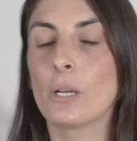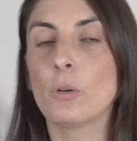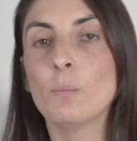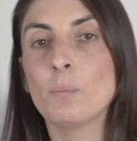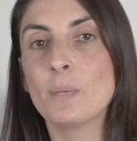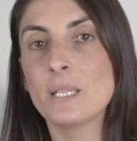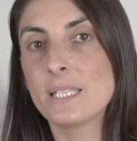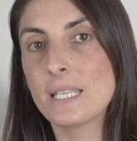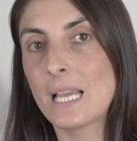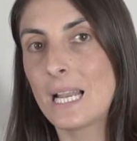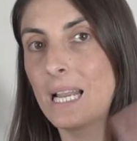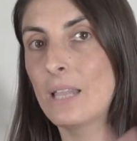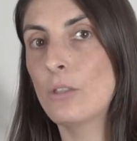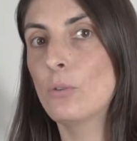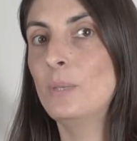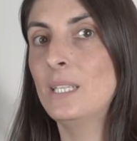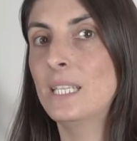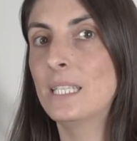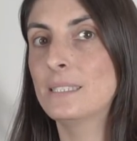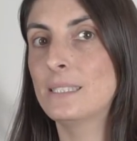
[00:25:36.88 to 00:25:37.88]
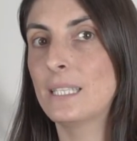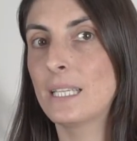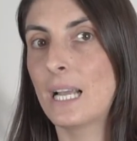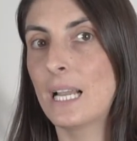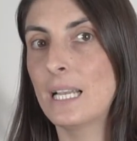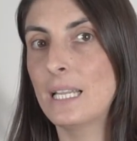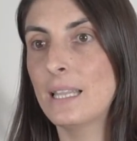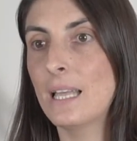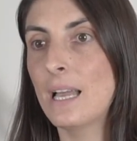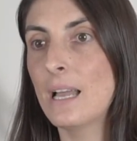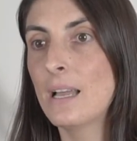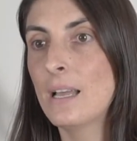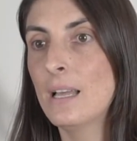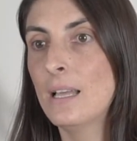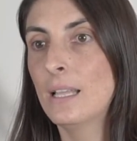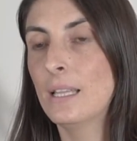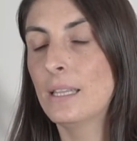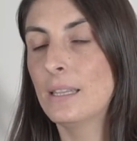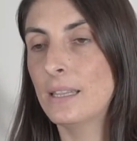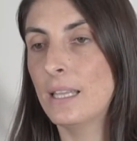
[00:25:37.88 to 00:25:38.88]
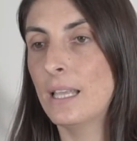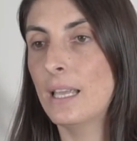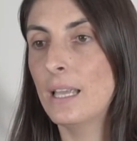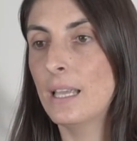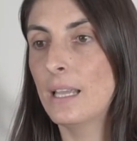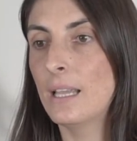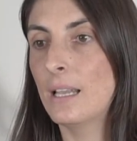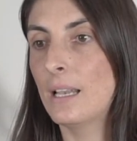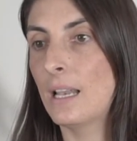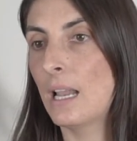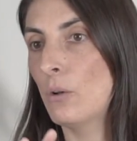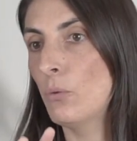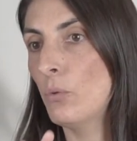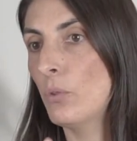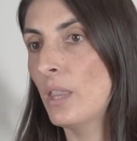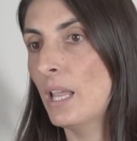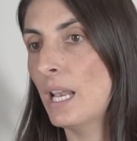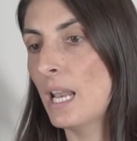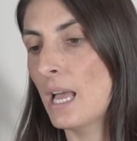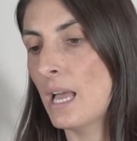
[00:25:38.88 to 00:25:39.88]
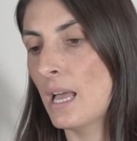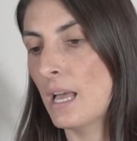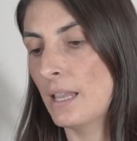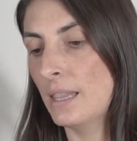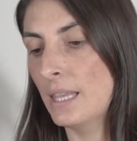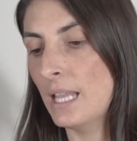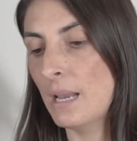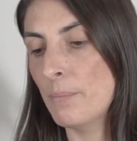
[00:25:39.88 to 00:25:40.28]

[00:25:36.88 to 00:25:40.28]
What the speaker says: the warm colors on the ambient lighting.